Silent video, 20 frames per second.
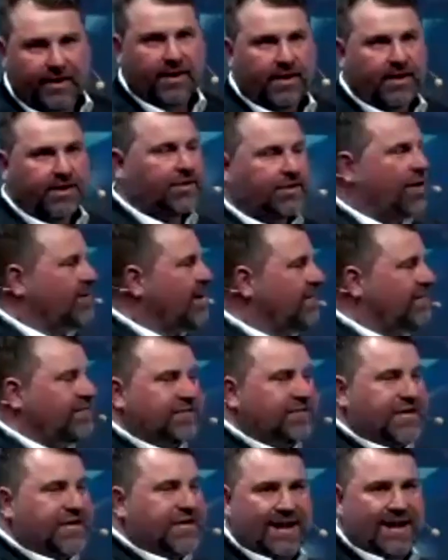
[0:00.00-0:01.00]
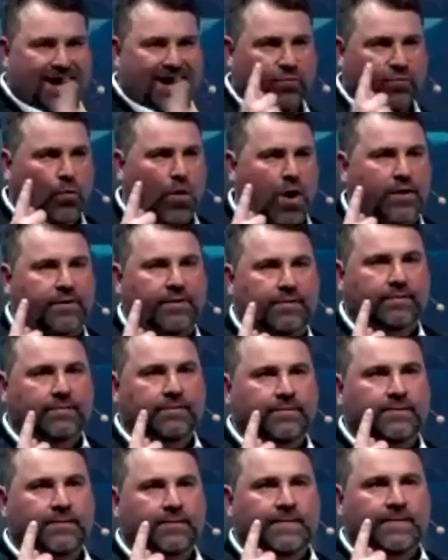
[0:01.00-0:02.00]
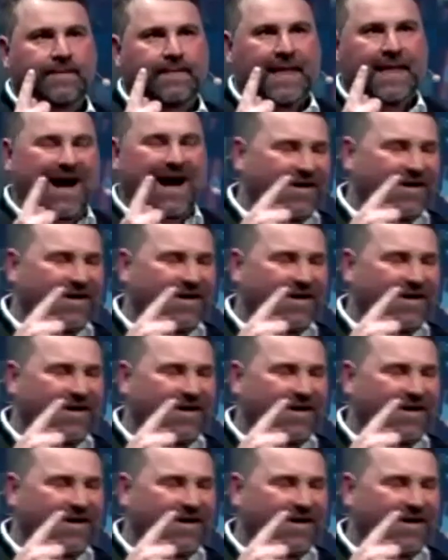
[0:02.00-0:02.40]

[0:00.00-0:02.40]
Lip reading: Don't have 10, have 1. Have